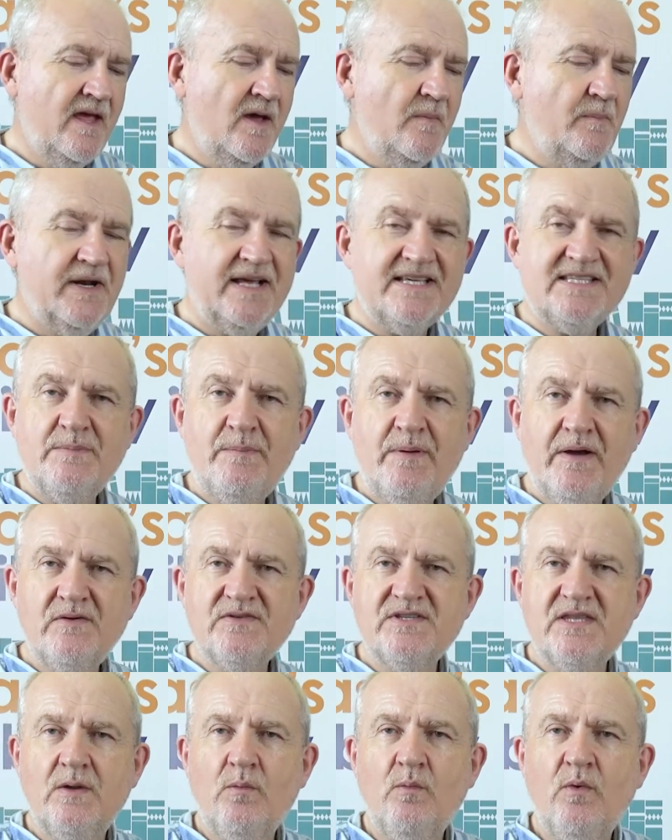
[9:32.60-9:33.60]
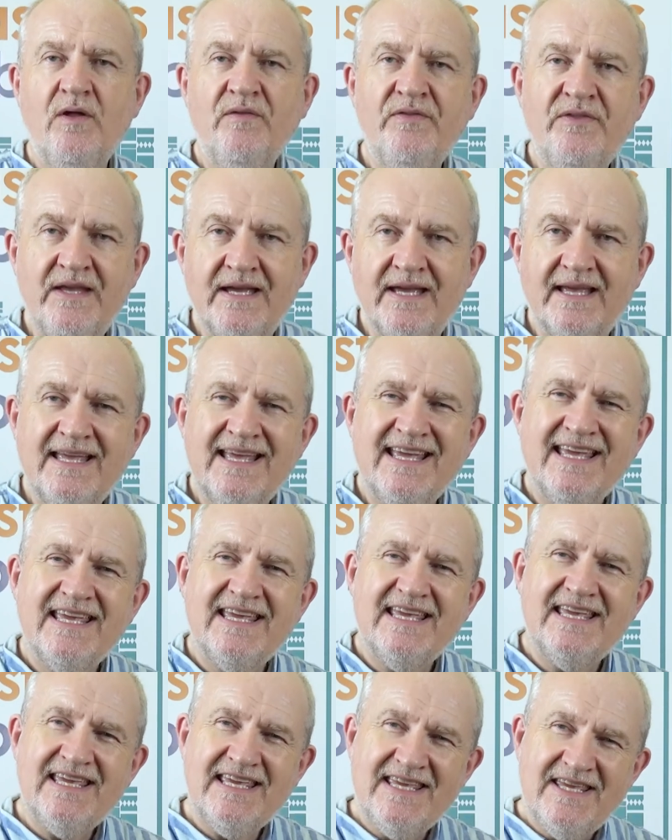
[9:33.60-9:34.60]
But I suppose the one that
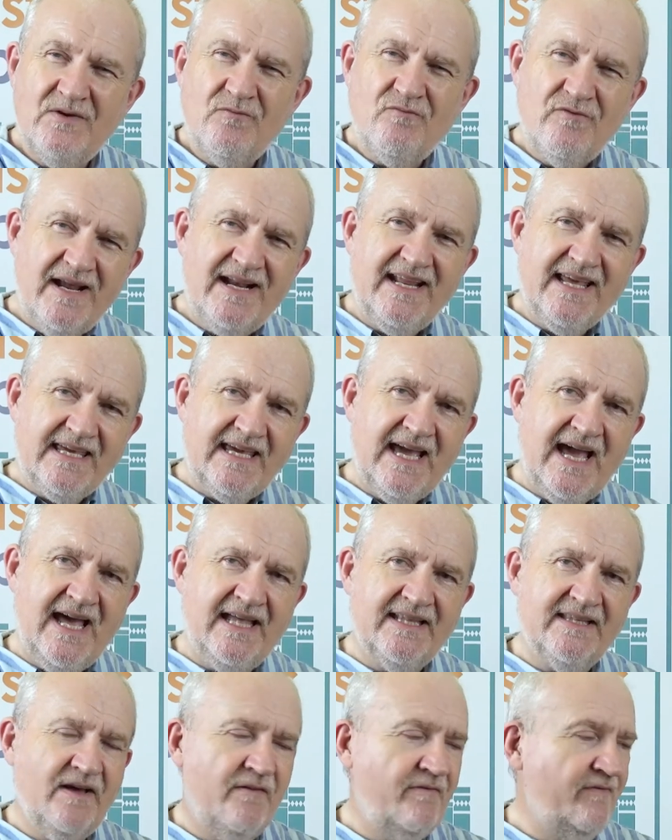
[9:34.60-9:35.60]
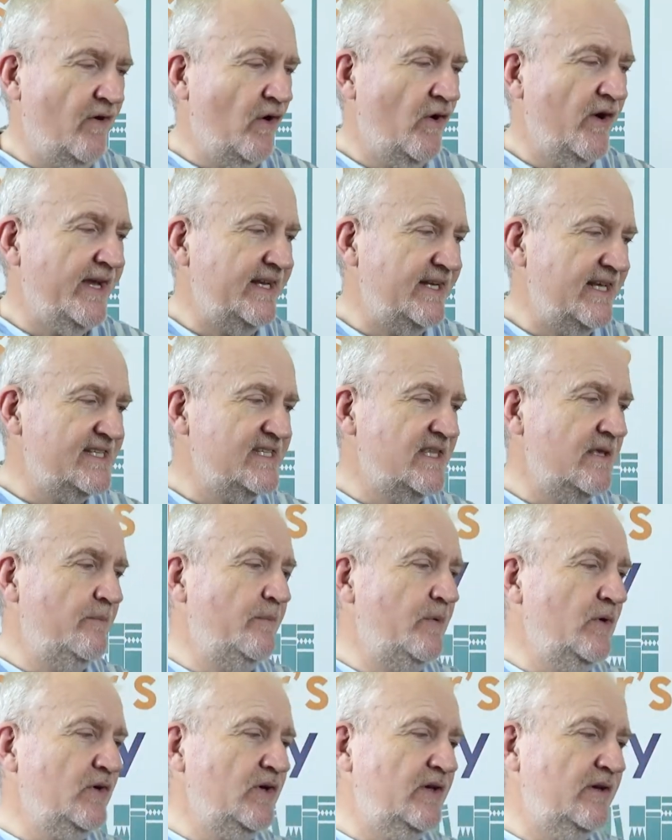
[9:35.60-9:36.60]
you really can't avoid is the
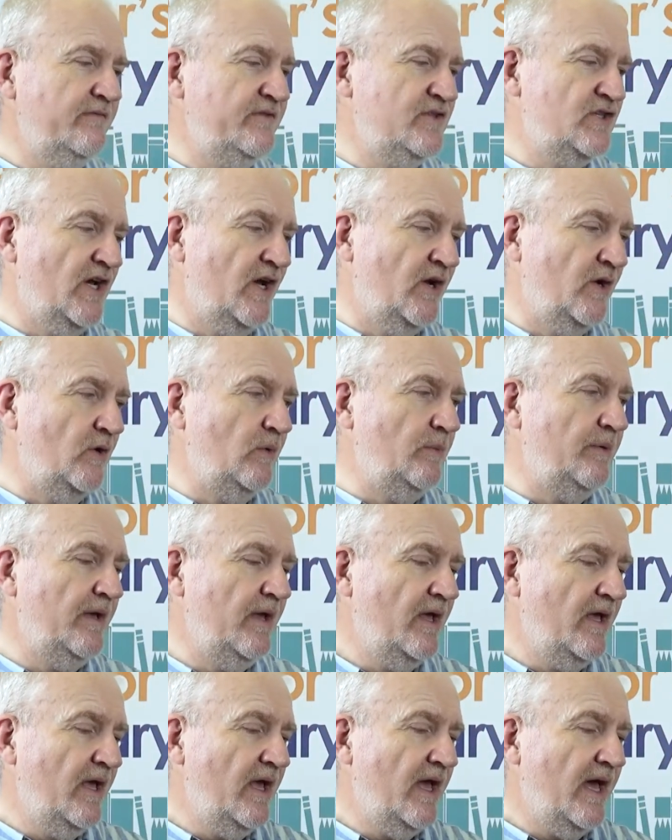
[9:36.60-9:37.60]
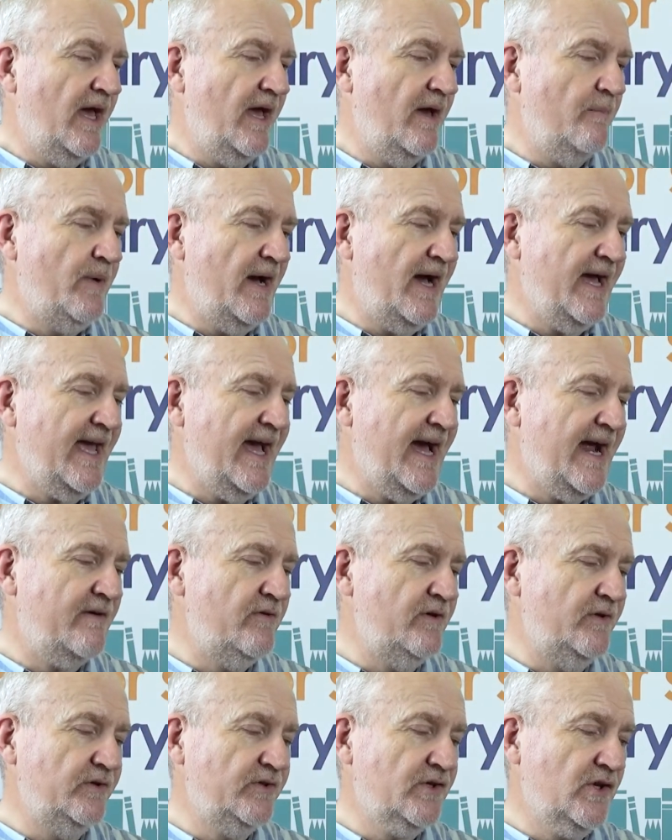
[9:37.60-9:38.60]
Book of Job uh, by
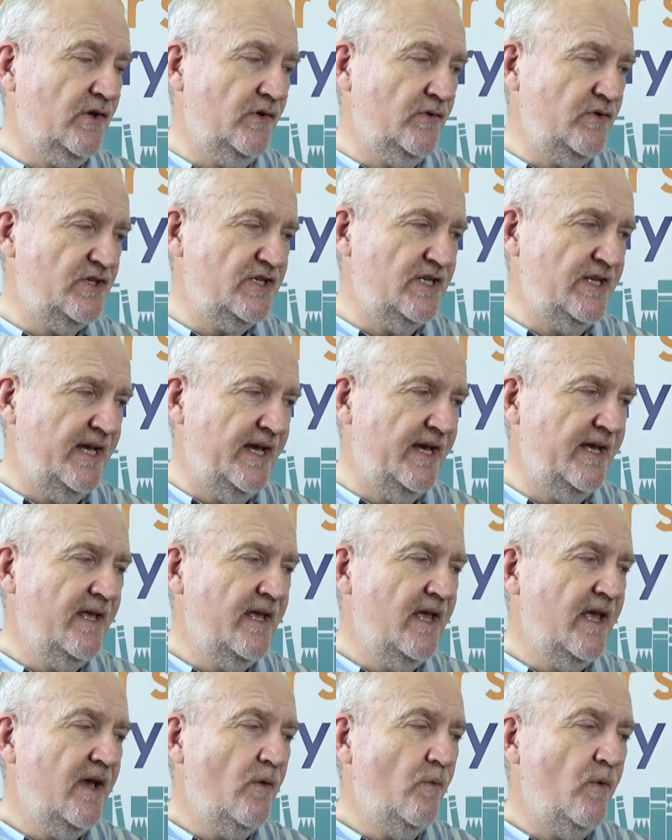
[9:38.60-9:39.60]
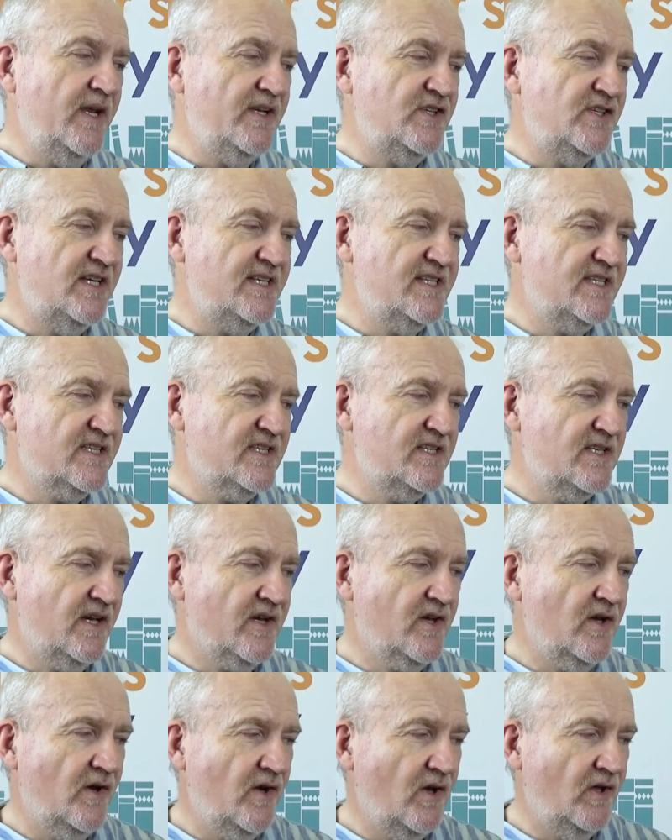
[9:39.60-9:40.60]
Harold Kushner which is
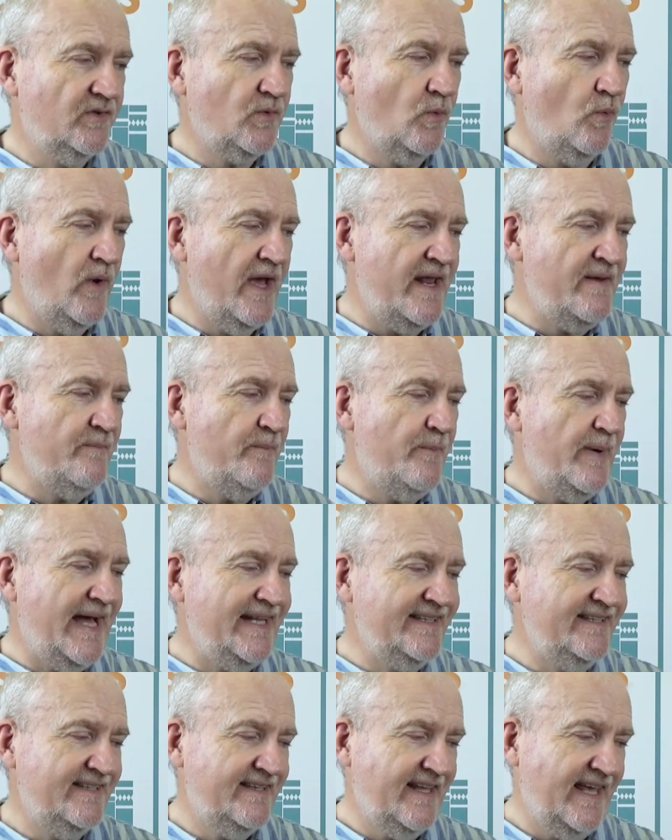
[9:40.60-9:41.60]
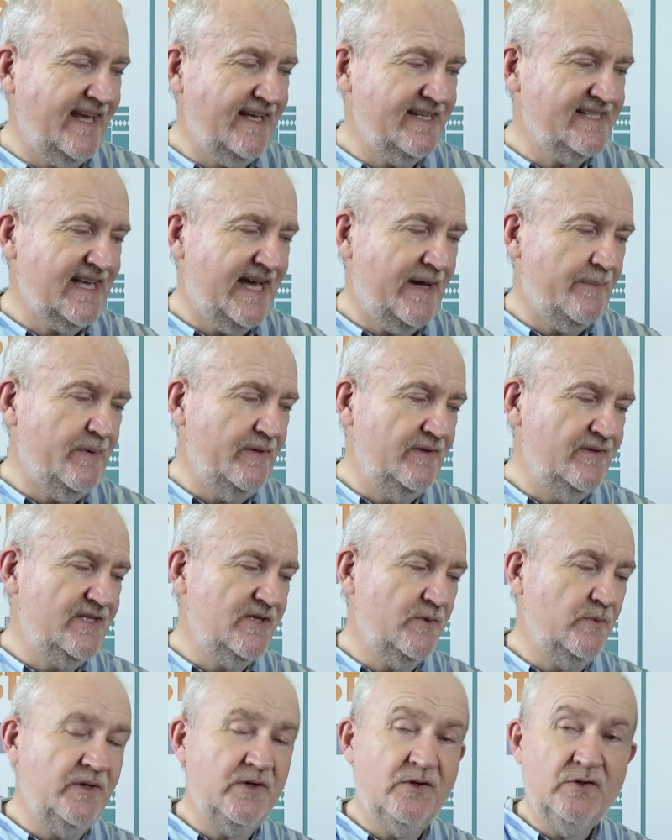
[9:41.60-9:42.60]
called When Bad Things Happen
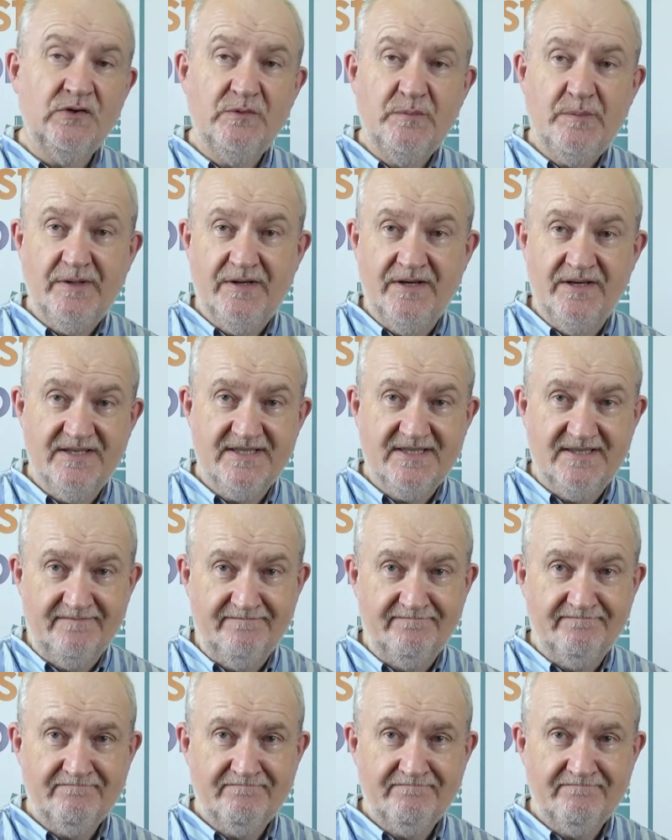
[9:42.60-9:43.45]
to a Good Person.